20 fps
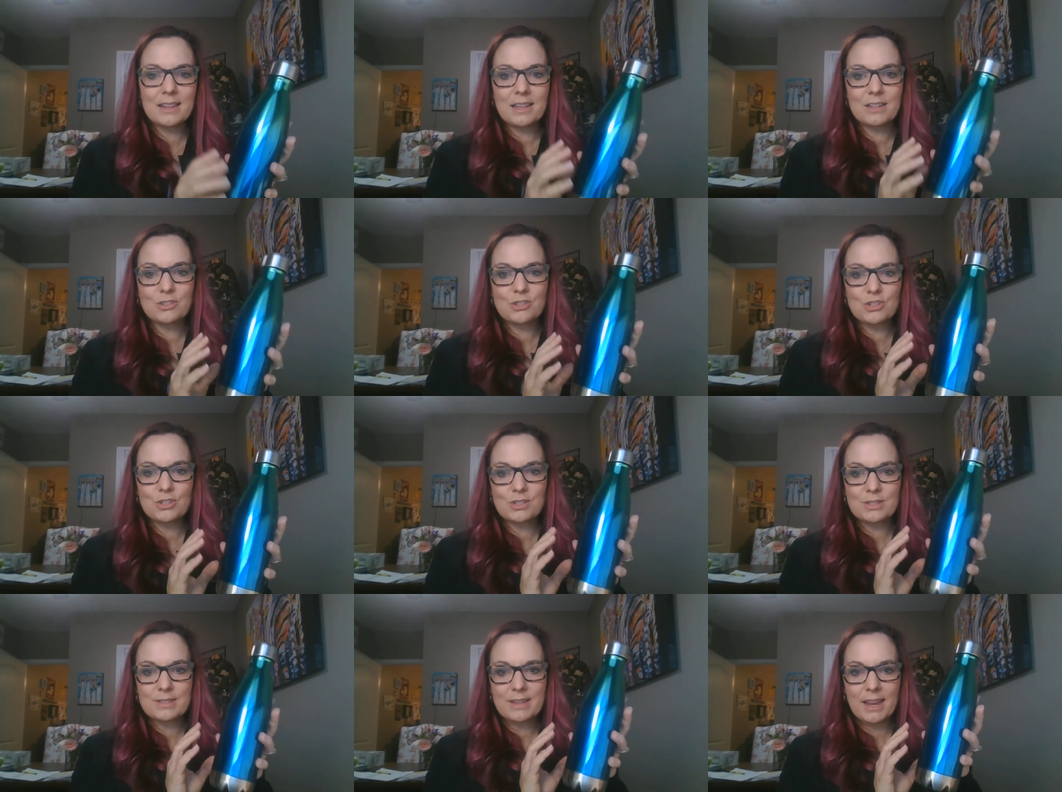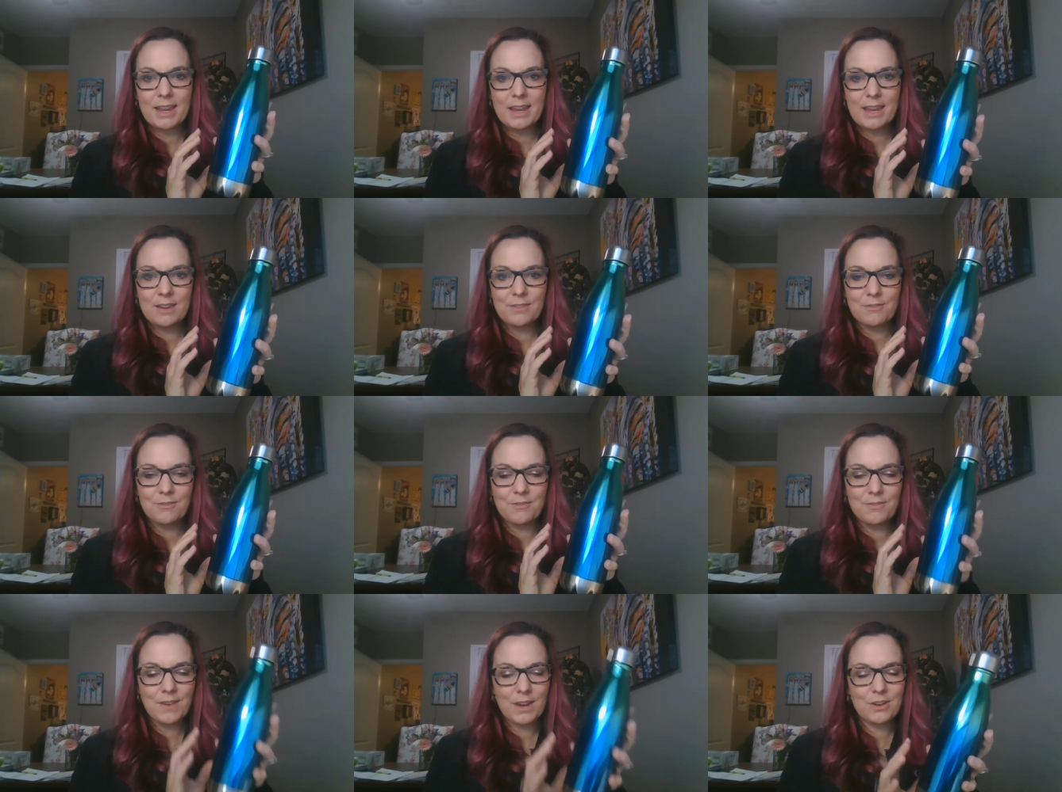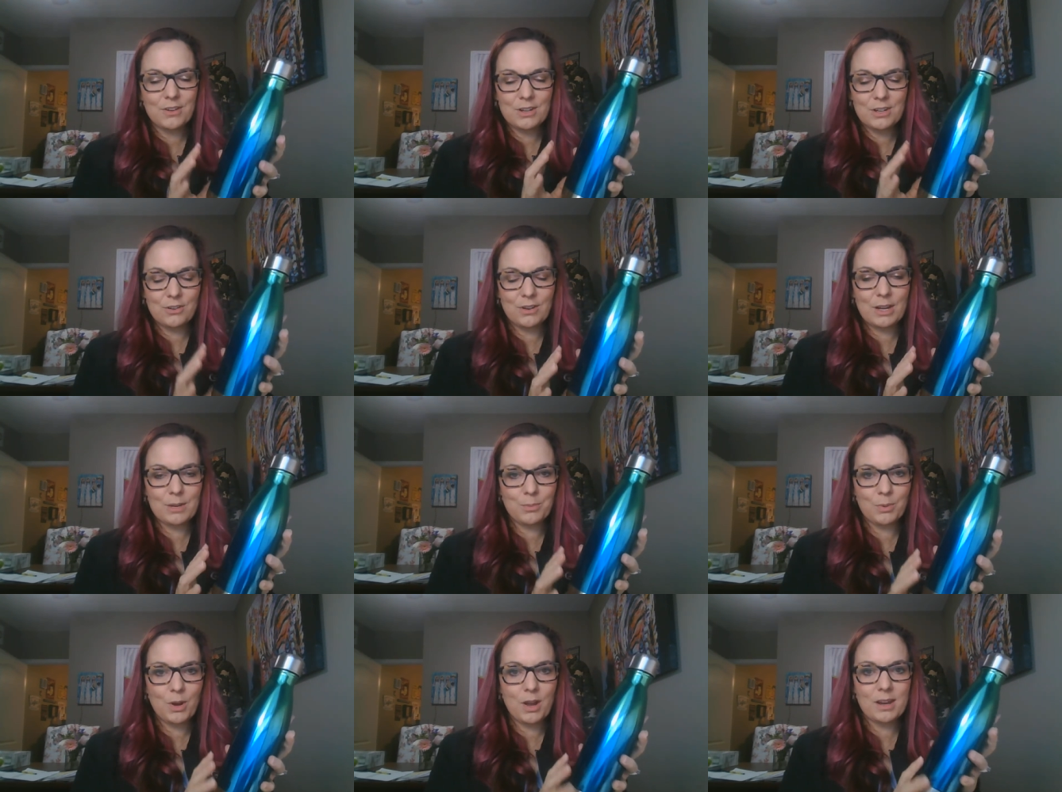It's just a very
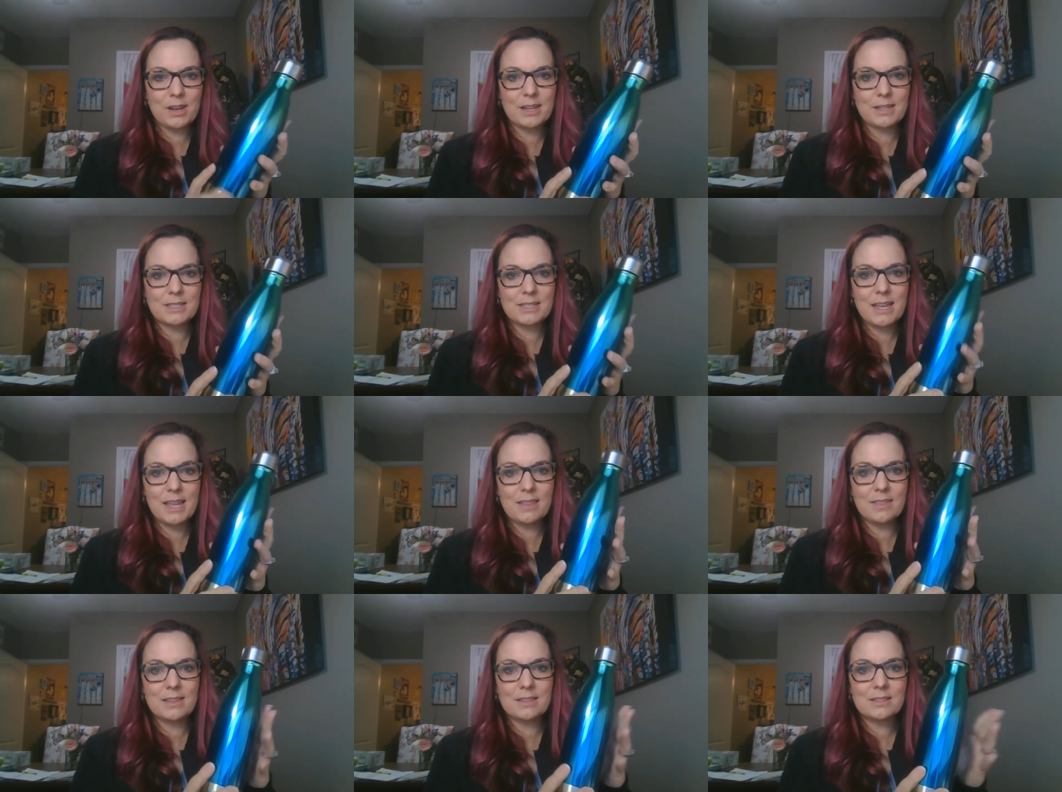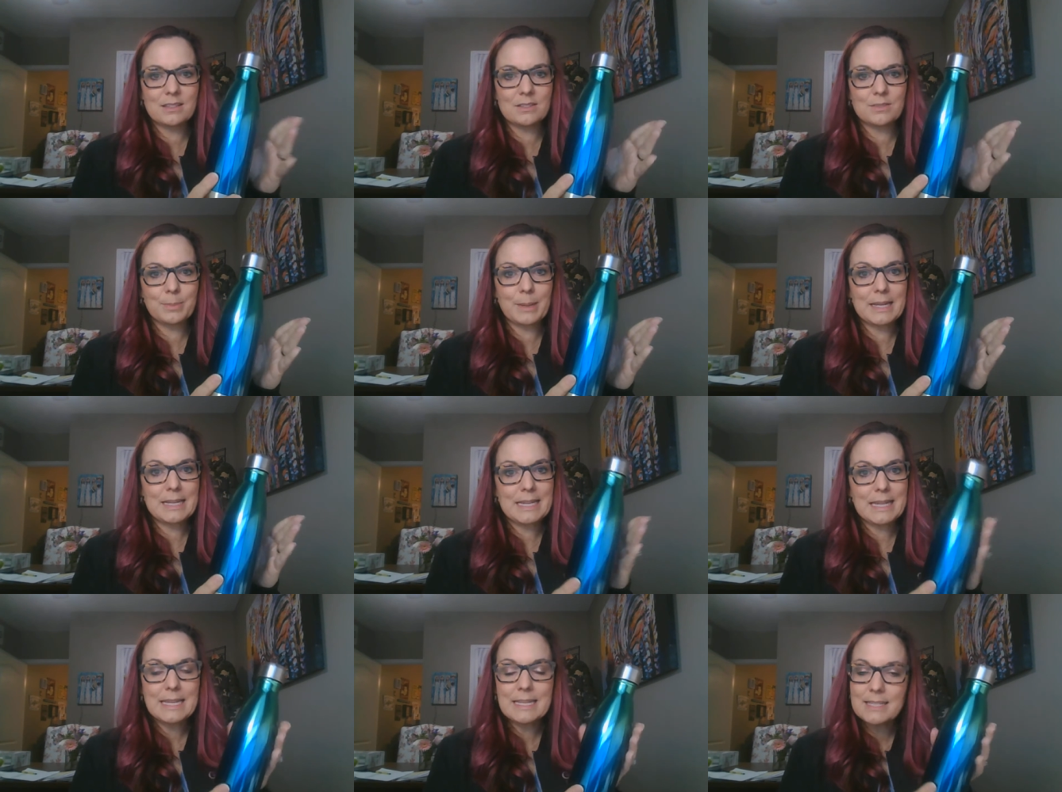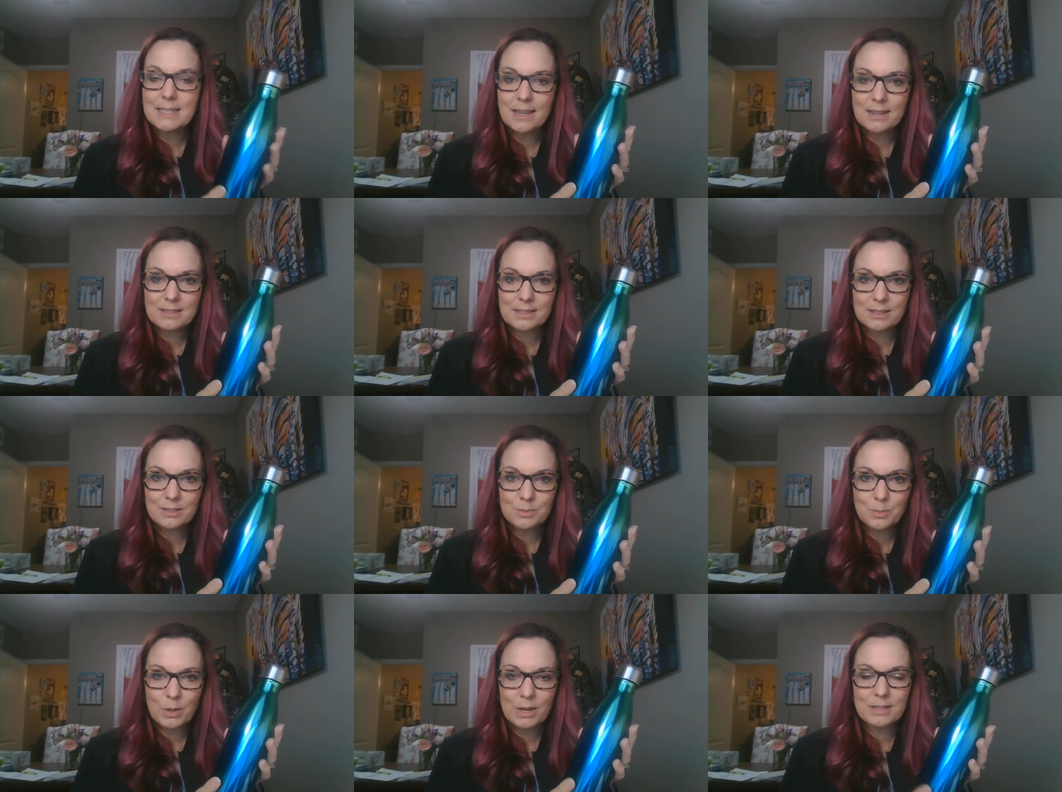great product. And this is by ETS
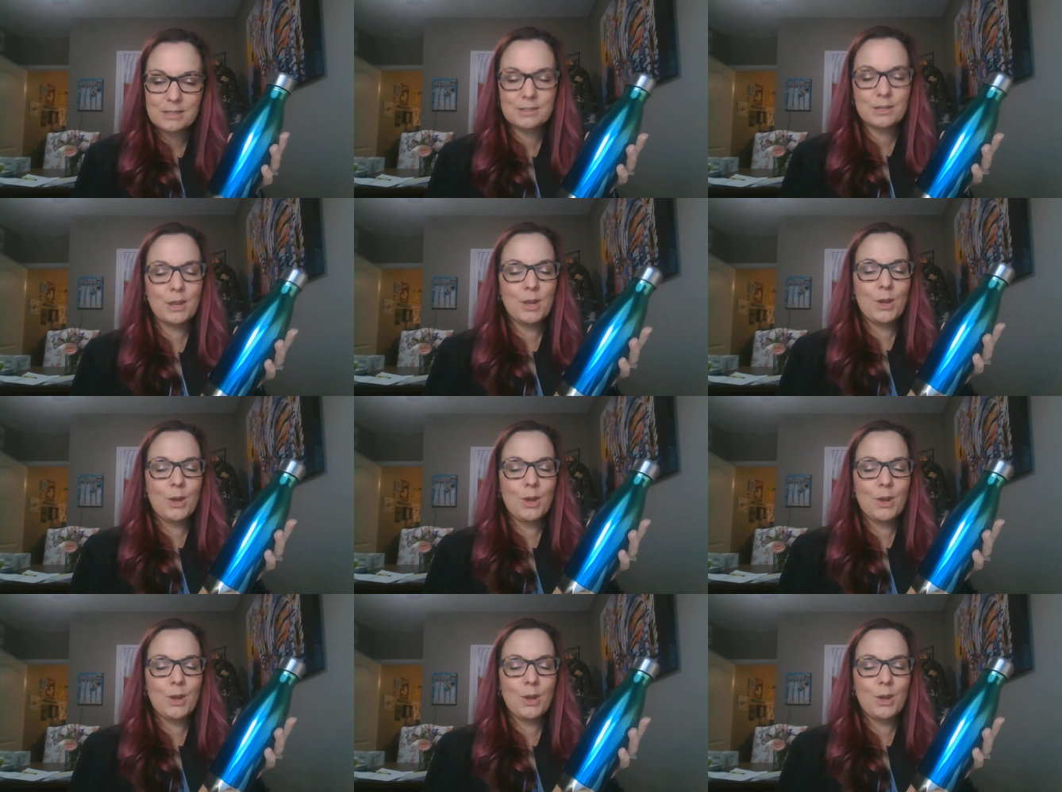Express.